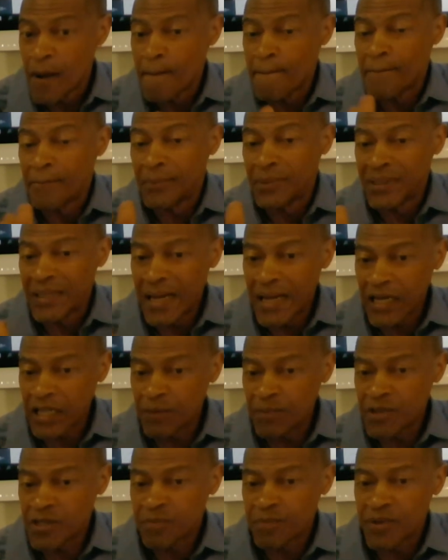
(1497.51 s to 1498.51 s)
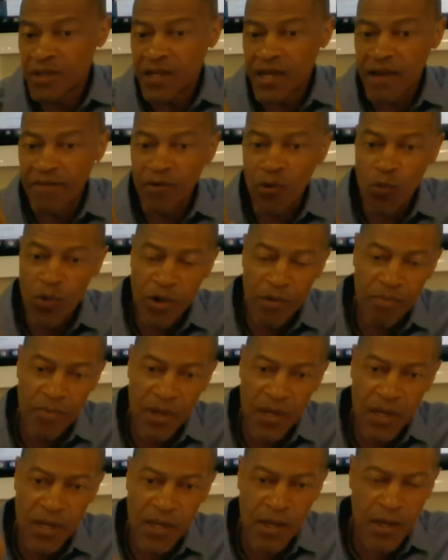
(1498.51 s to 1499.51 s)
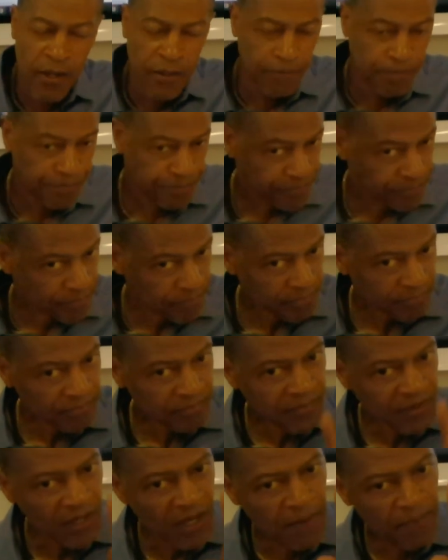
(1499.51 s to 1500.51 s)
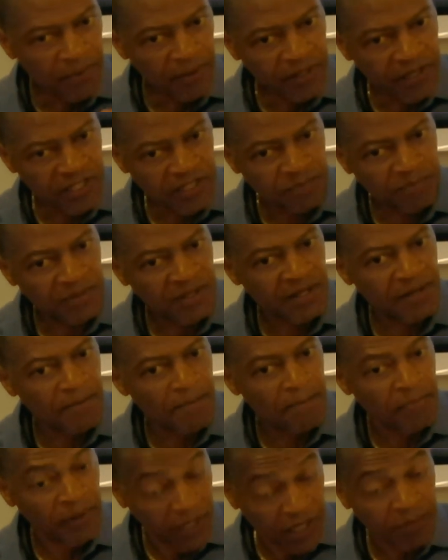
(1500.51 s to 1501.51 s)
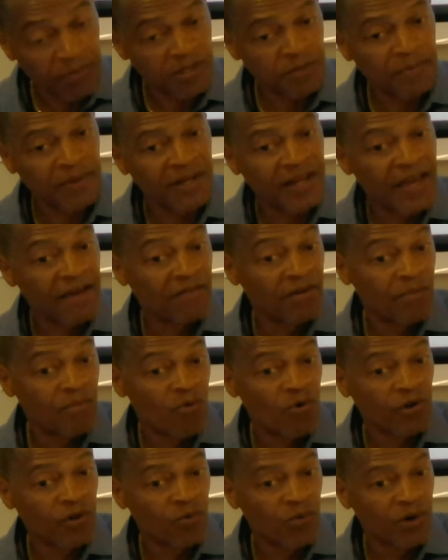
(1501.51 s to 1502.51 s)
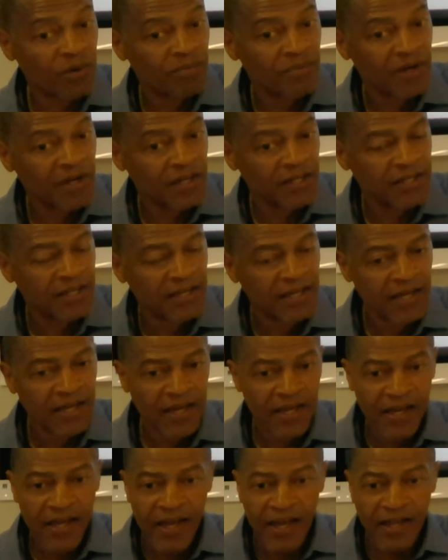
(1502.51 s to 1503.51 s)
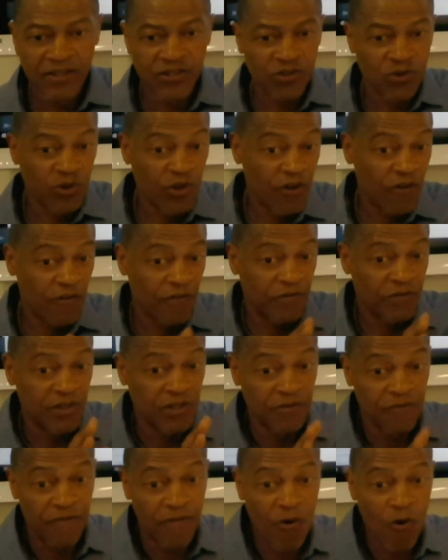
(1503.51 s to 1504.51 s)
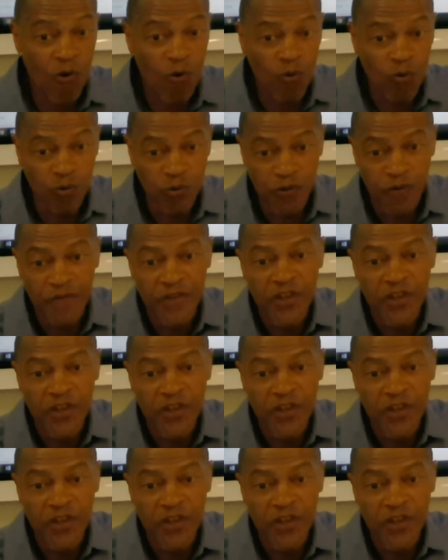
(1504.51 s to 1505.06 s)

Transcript: Monogamous meaning having one mate, Polygamous meaning having more than one mate. And so you have these voles,